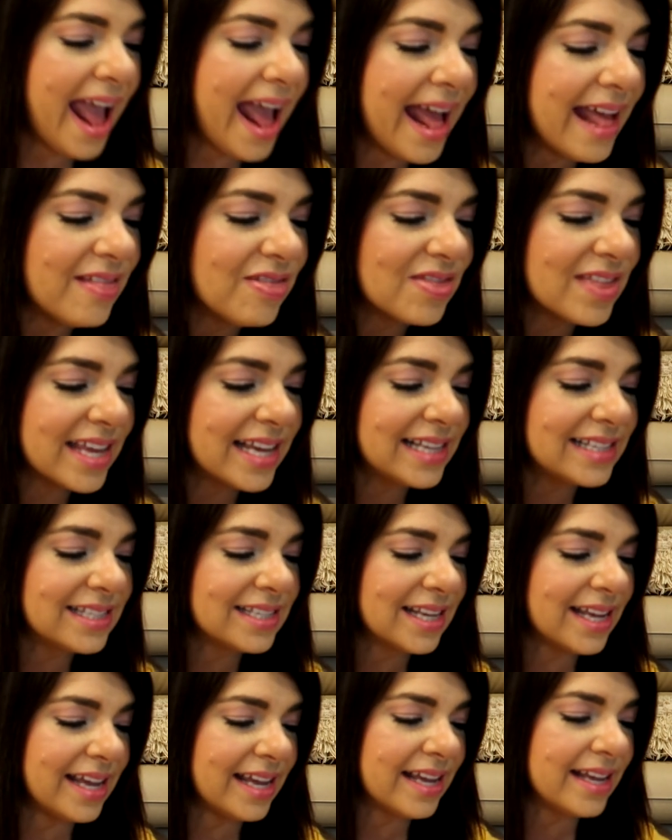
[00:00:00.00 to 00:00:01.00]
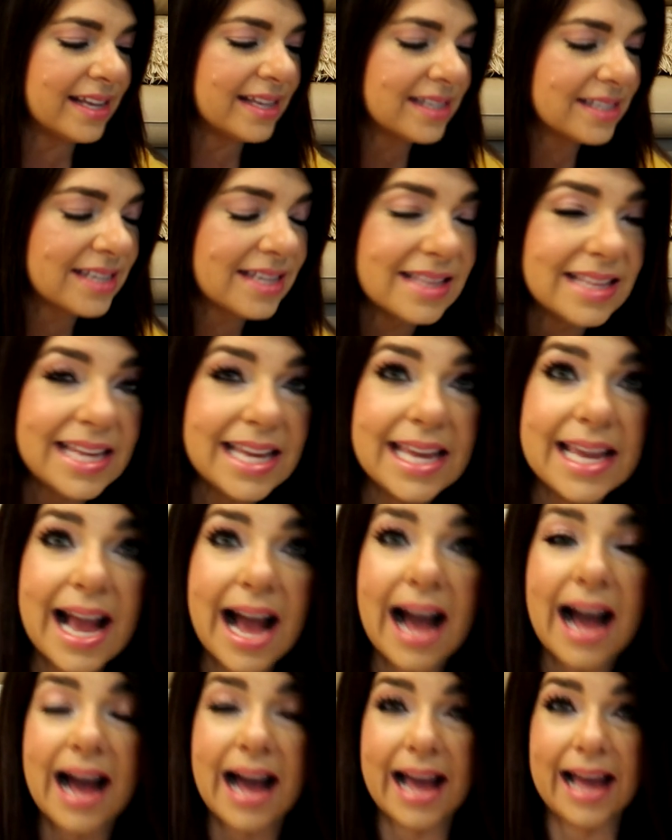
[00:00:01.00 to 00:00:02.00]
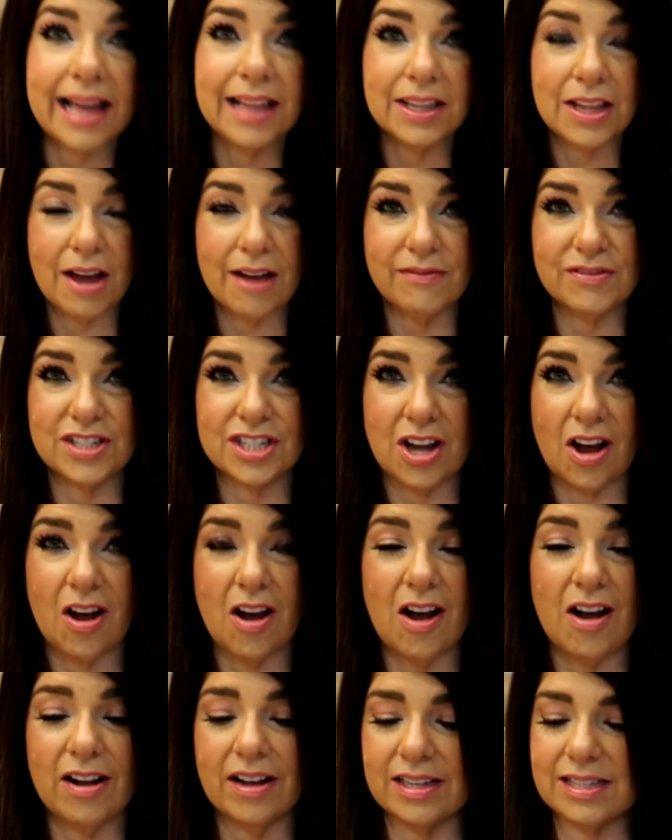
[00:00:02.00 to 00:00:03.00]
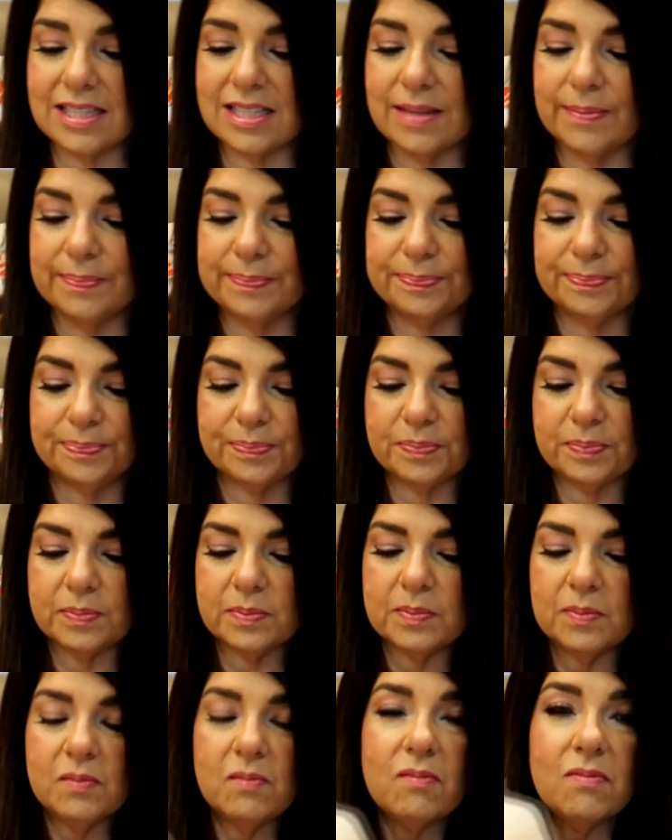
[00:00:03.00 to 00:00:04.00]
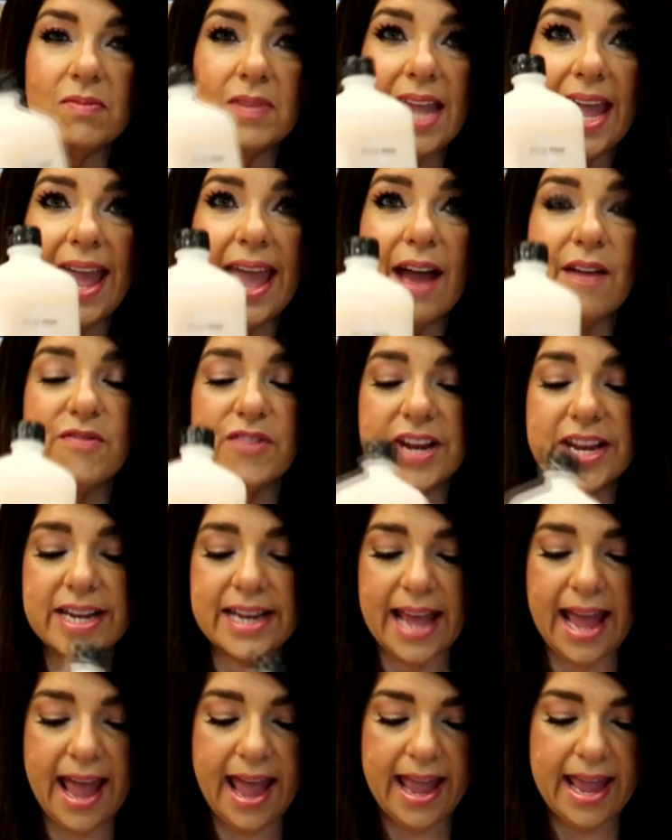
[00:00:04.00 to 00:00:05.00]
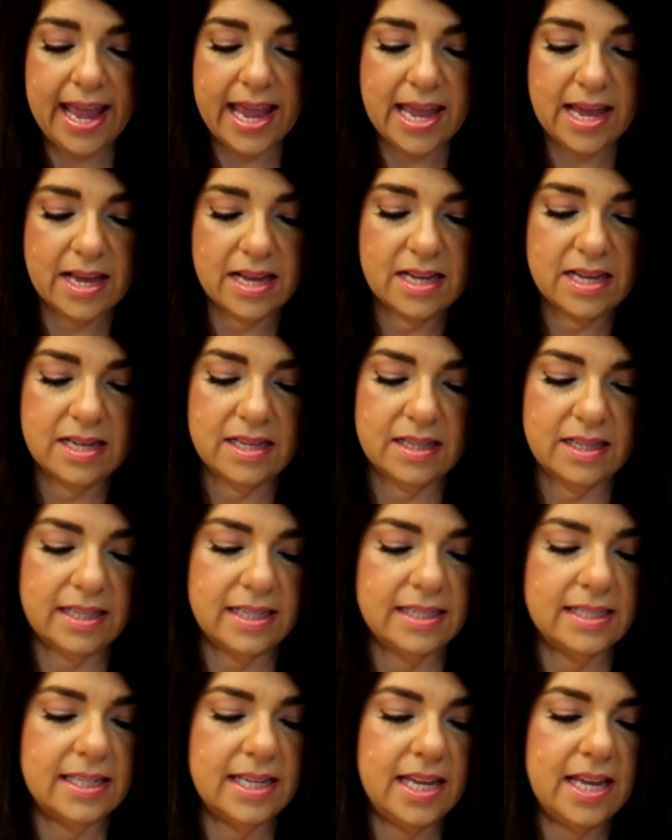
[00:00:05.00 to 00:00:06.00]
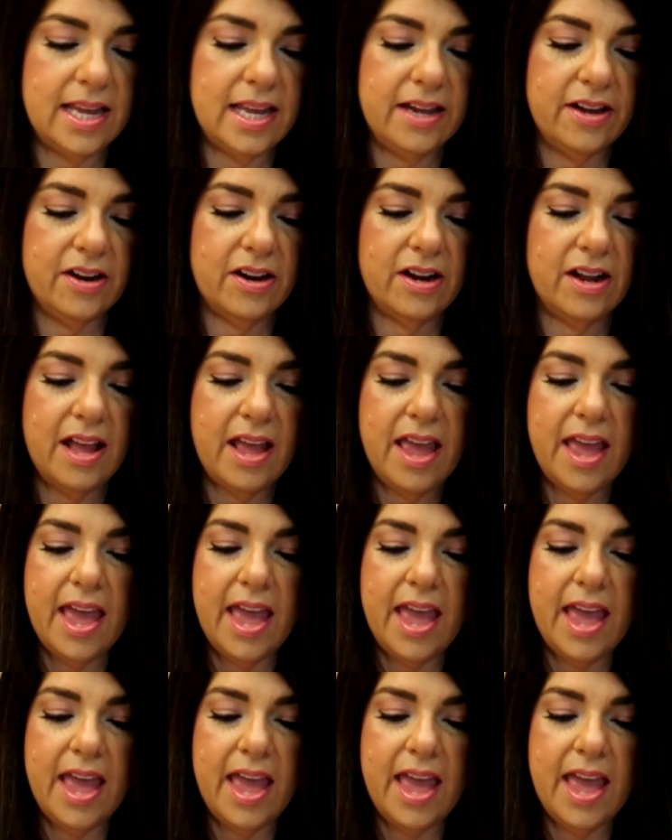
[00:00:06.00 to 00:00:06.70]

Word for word: And this is the Isle of Dogs every day, let's see here,